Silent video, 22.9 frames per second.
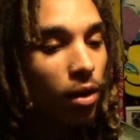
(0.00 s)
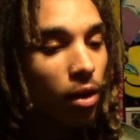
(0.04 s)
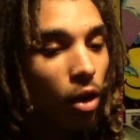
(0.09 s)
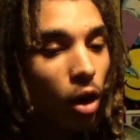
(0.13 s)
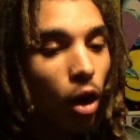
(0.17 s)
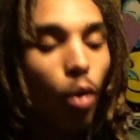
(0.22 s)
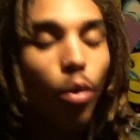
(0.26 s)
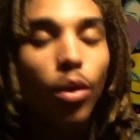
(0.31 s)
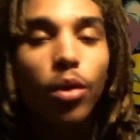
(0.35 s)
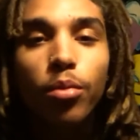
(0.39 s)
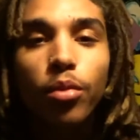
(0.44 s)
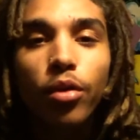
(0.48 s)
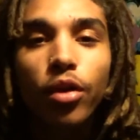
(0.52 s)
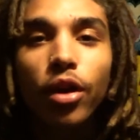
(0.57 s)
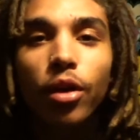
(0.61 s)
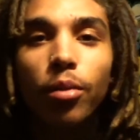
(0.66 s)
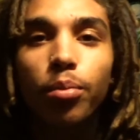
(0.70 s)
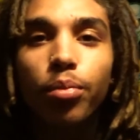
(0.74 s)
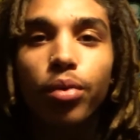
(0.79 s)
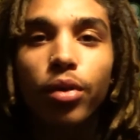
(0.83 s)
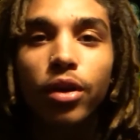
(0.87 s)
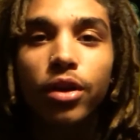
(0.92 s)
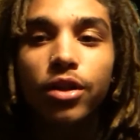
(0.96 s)
are we being
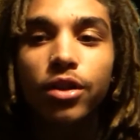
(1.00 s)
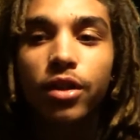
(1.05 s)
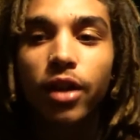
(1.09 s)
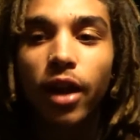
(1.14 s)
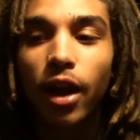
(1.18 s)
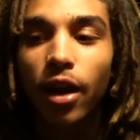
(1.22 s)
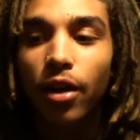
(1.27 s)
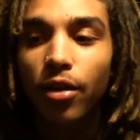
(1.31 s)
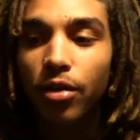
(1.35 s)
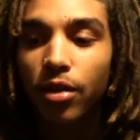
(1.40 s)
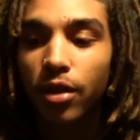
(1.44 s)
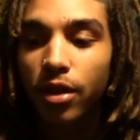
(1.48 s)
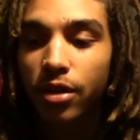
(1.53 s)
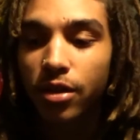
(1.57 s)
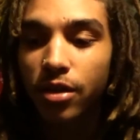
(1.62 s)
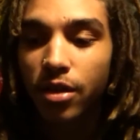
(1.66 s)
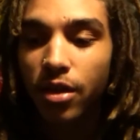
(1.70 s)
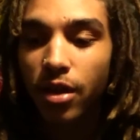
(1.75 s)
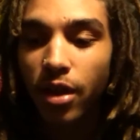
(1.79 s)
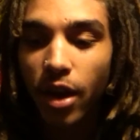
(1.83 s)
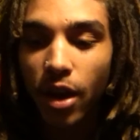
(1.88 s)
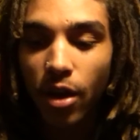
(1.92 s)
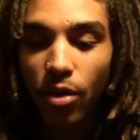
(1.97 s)
pushed down this
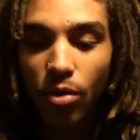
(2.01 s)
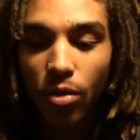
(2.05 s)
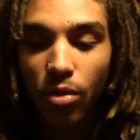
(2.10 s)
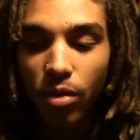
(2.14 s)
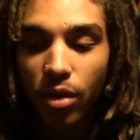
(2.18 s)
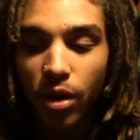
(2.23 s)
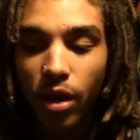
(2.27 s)
narrow,